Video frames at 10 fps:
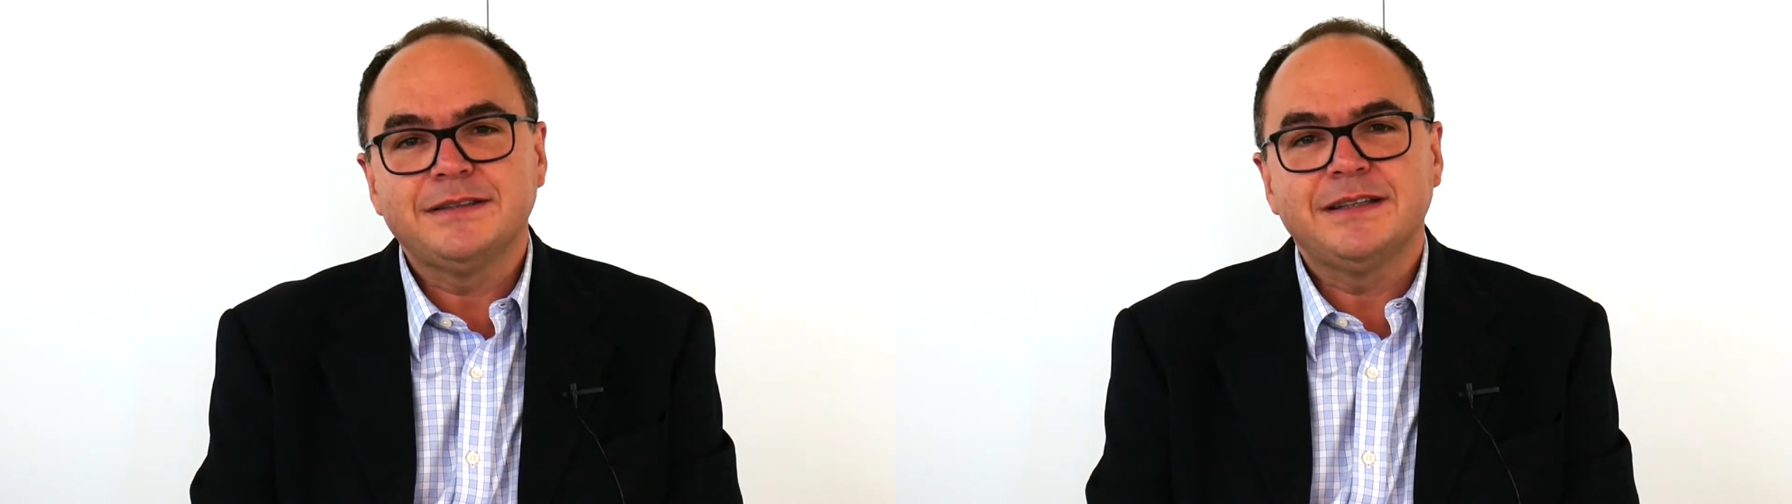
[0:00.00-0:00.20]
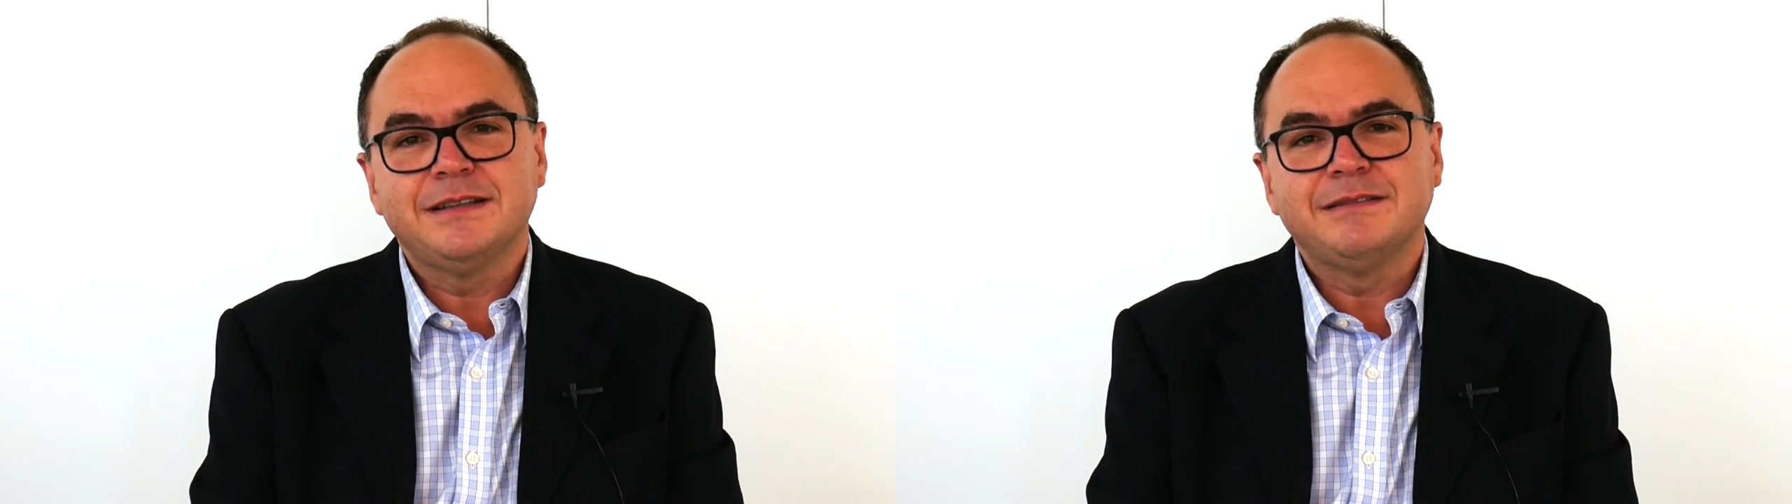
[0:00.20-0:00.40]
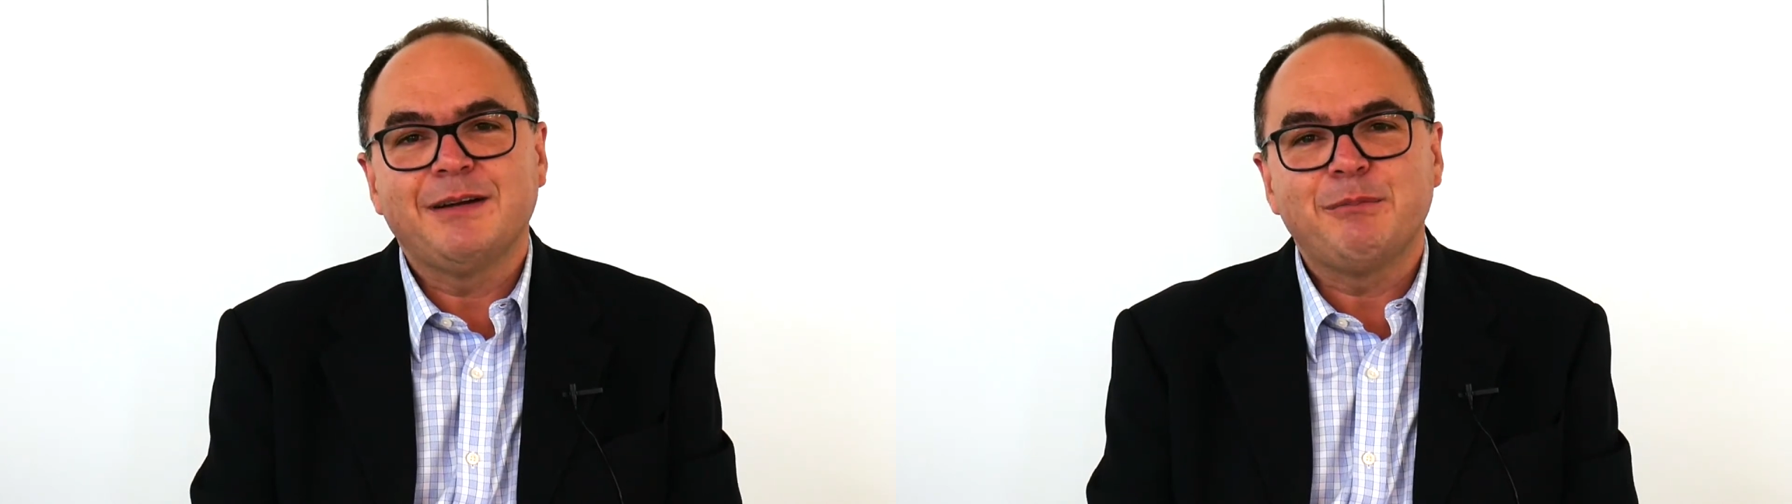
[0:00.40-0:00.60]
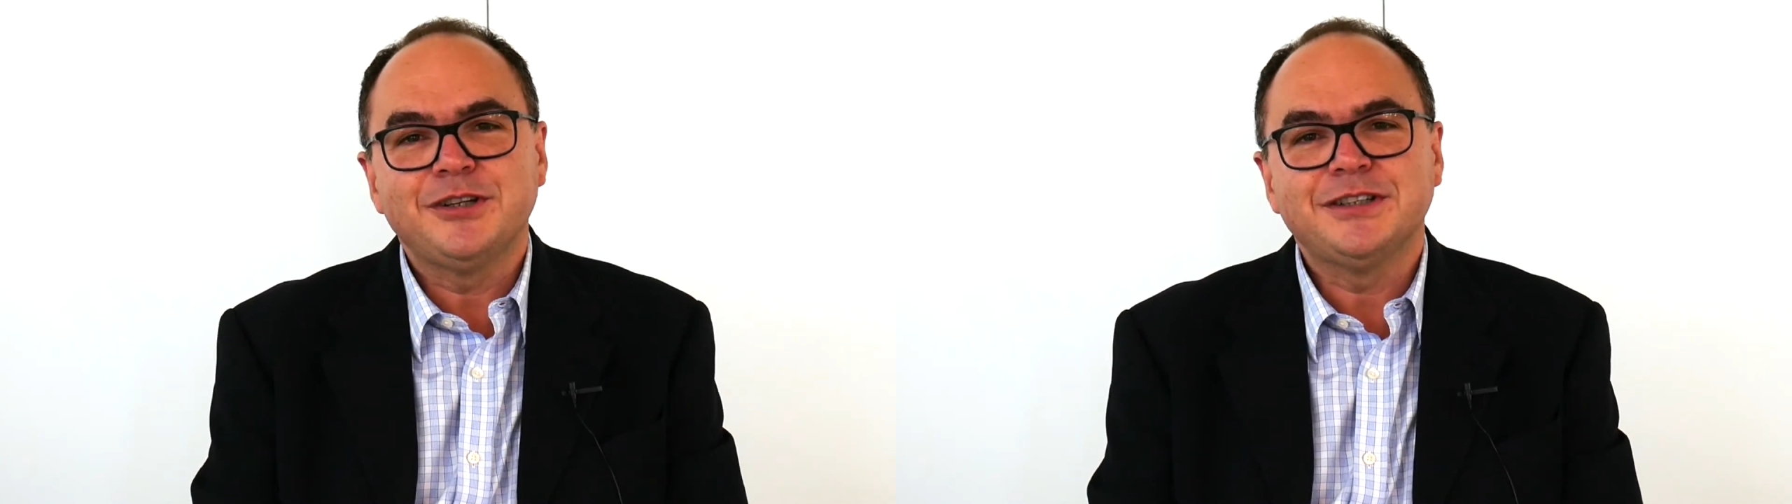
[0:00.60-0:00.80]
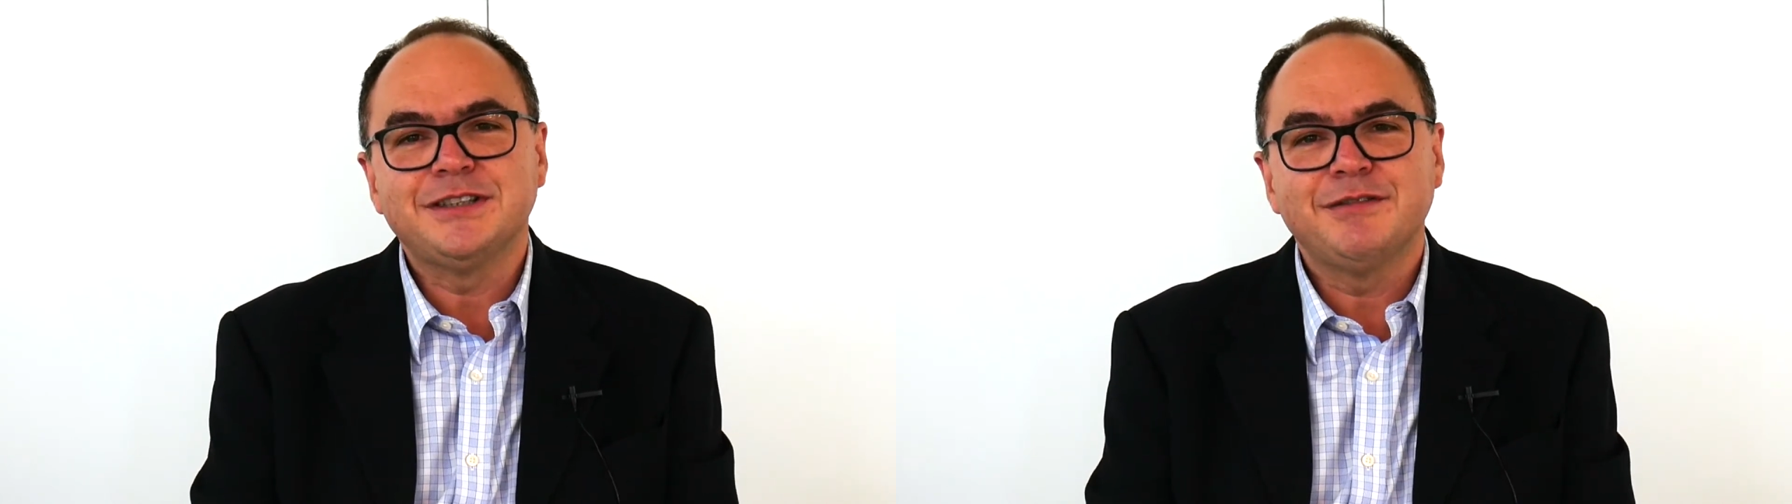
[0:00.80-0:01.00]
and
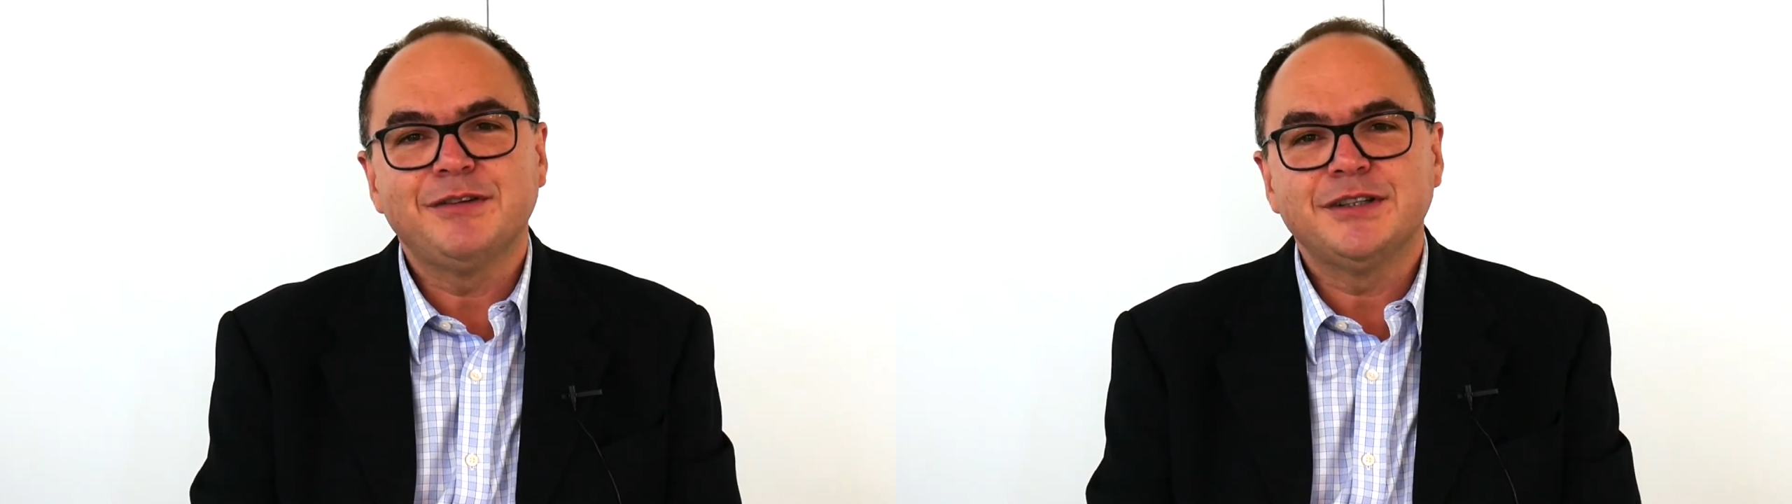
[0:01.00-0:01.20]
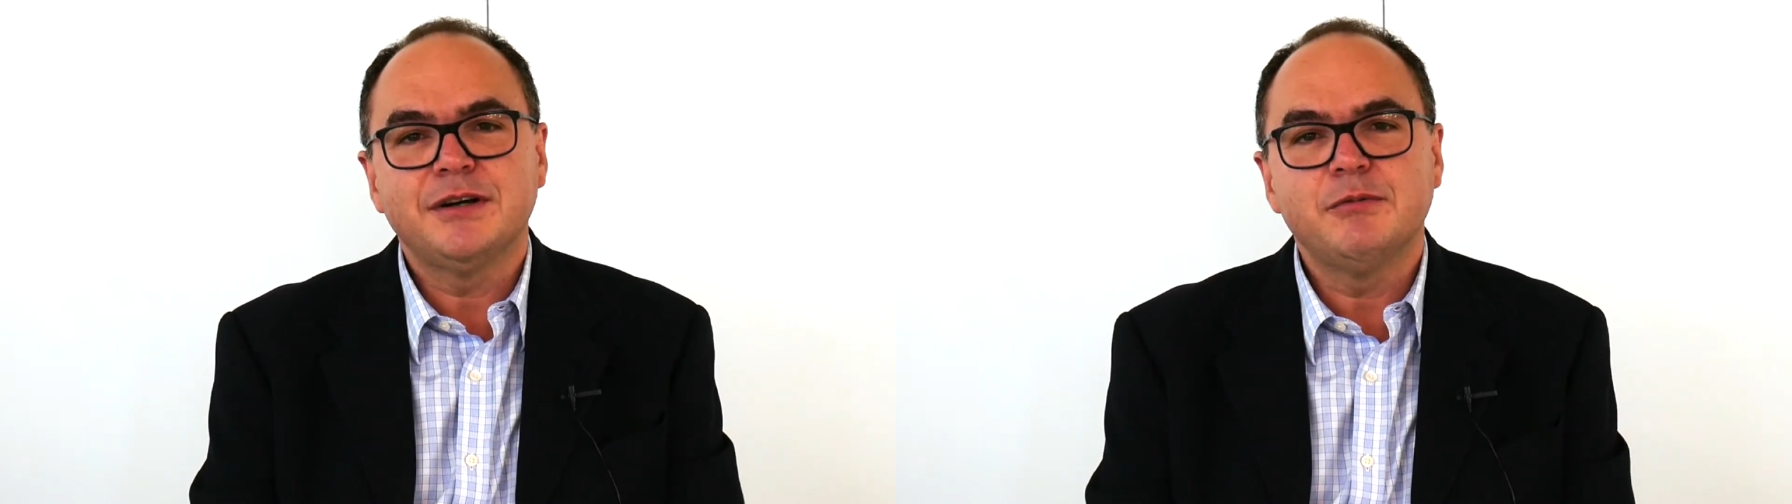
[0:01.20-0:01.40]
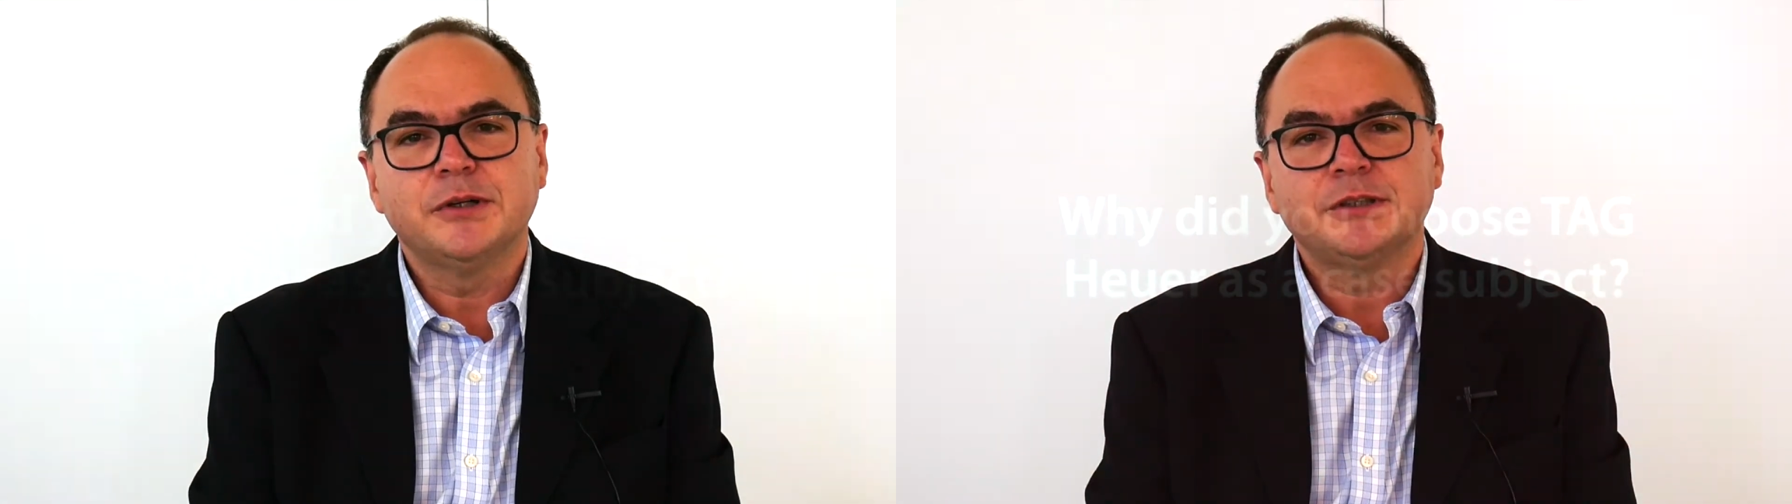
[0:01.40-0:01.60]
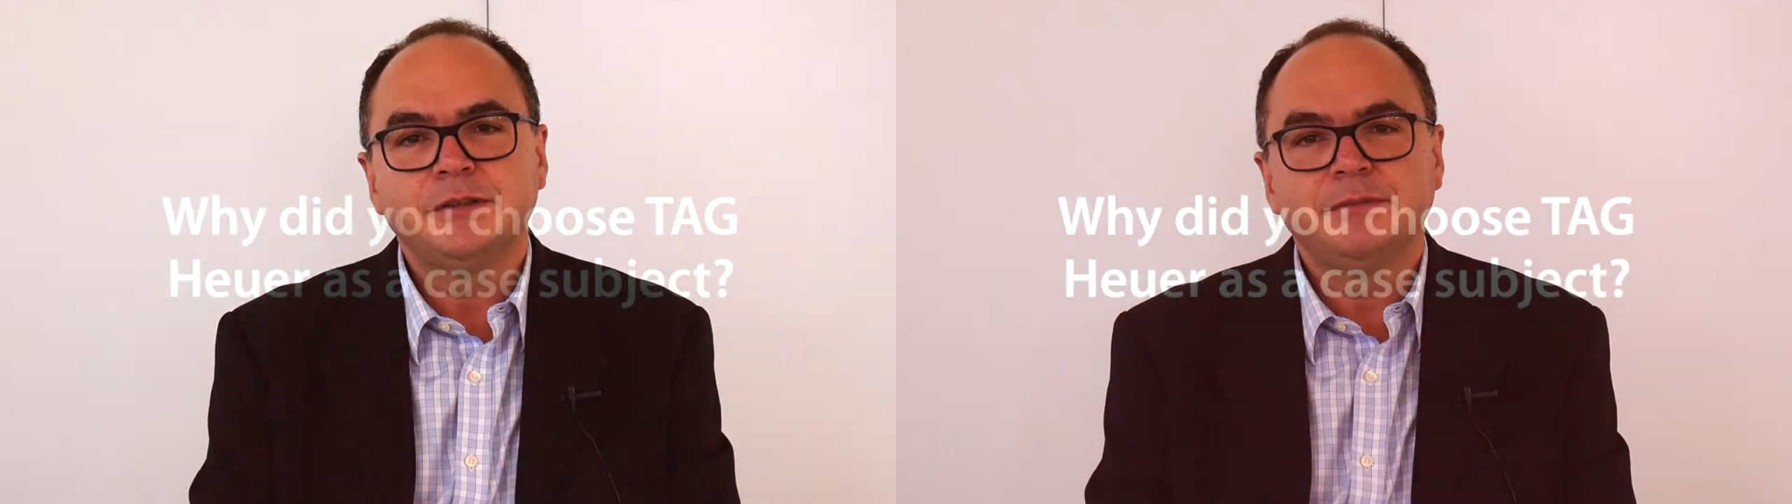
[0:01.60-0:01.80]
appreciative of this award.